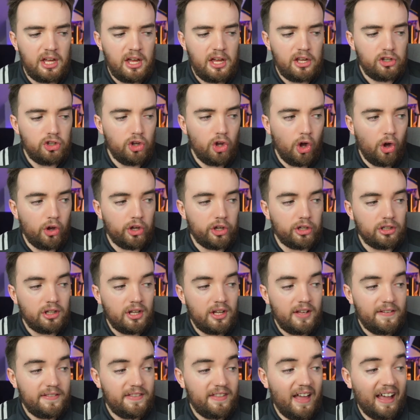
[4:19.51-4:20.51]
Now,
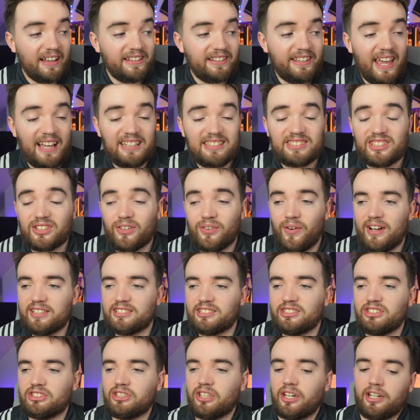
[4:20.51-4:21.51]
I guess the question
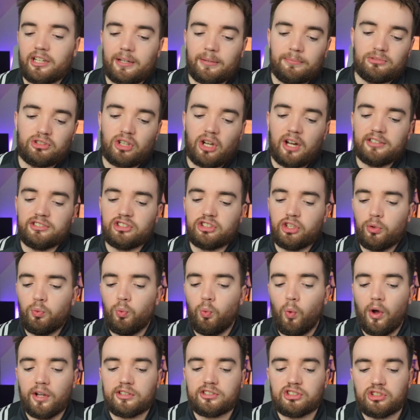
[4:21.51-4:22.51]
is going to come down to
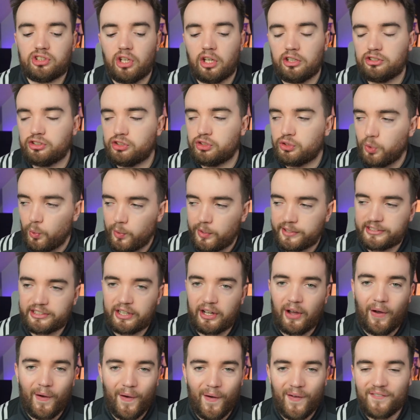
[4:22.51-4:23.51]
what sort
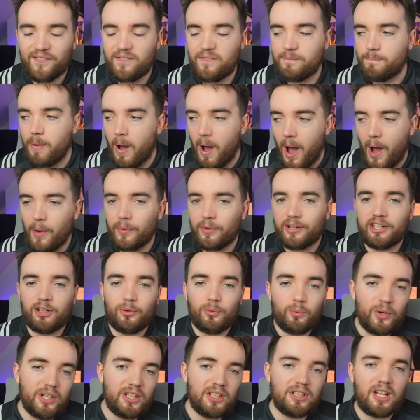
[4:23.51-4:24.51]
of power
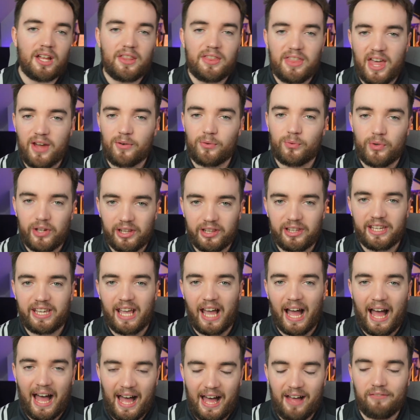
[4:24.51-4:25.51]
will they really
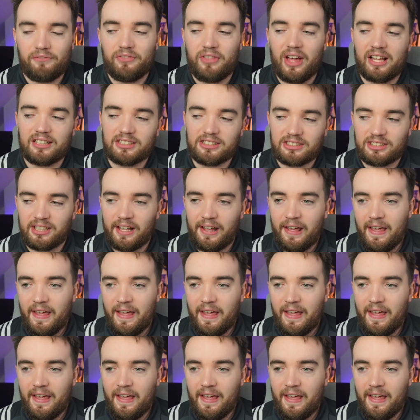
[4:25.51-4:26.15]
have? That's